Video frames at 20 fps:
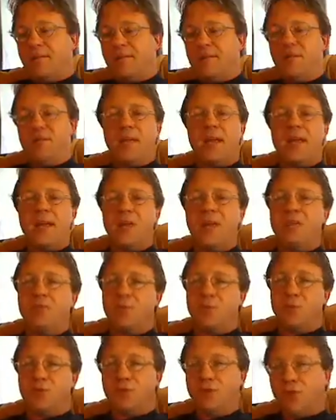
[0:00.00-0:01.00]
you can't
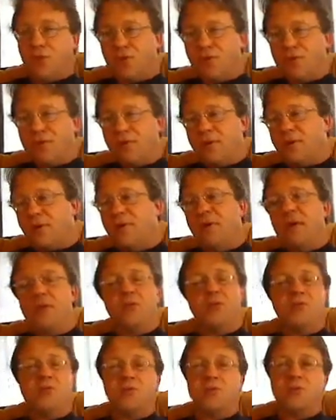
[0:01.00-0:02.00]
use the word yo and you
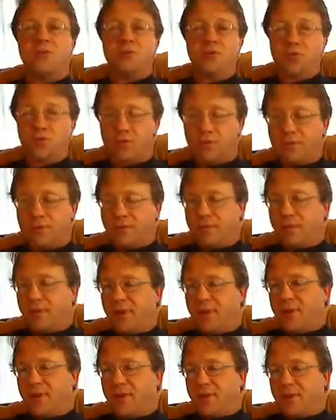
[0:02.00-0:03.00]
can't use the word tu.
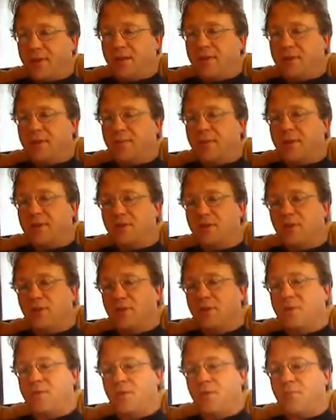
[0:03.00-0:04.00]
They have special
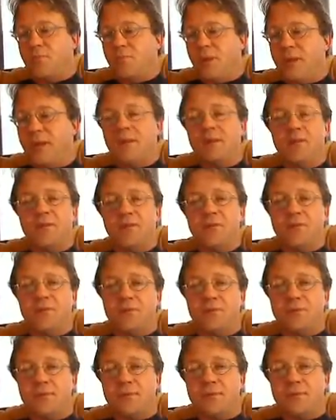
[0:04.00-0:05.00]
words for me and
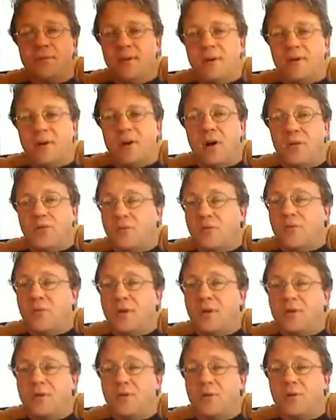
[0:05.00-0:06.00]
you, although the
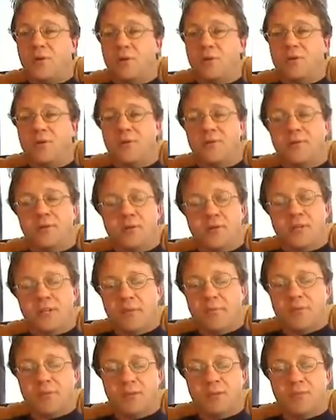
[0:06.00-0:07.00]
rest of the words are the
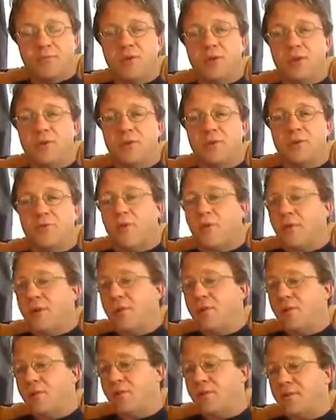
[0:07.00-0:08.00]
same as the pronouns you've
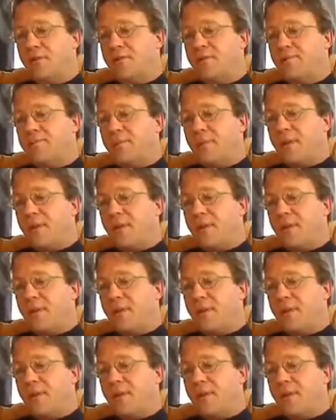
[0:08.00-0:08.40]
already learned.